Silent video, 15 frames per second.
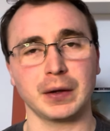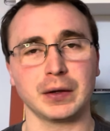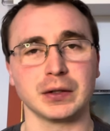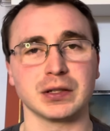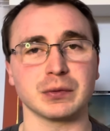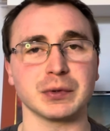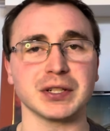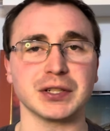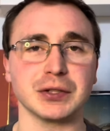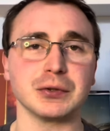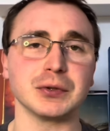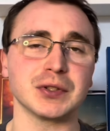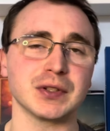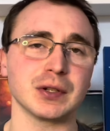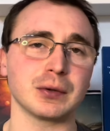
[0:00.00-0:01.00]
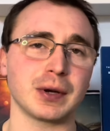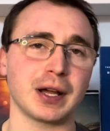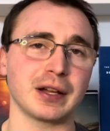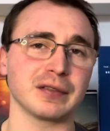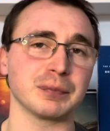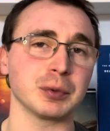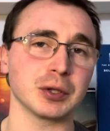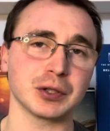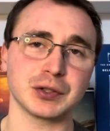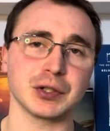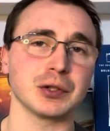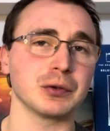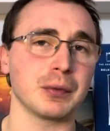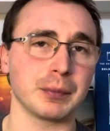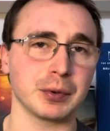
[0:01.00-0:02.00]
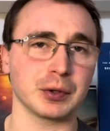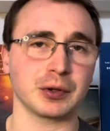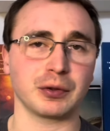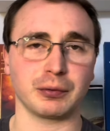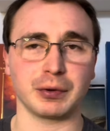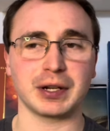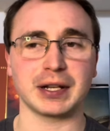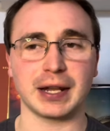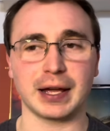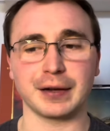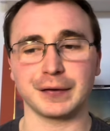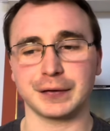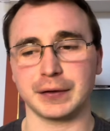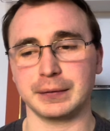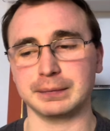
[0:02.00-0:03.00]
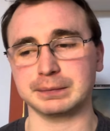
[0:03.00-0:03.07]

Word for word: So we do still have Book two and Book three left.